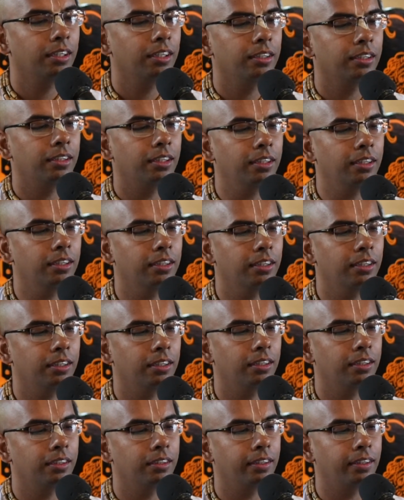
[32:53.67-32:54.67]

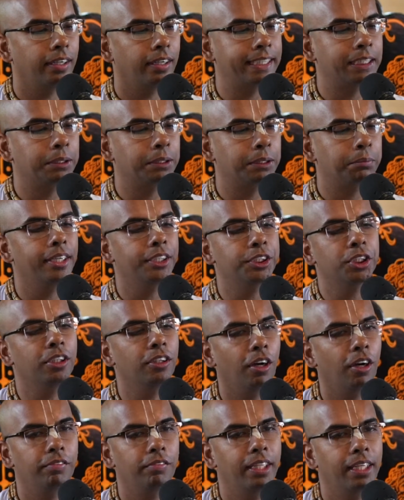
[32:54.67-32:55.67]
the explanation
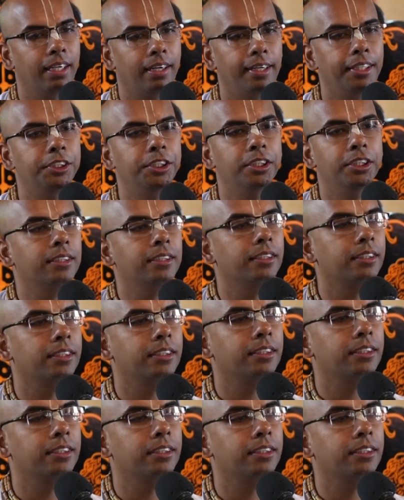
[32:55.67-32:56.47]
of their religious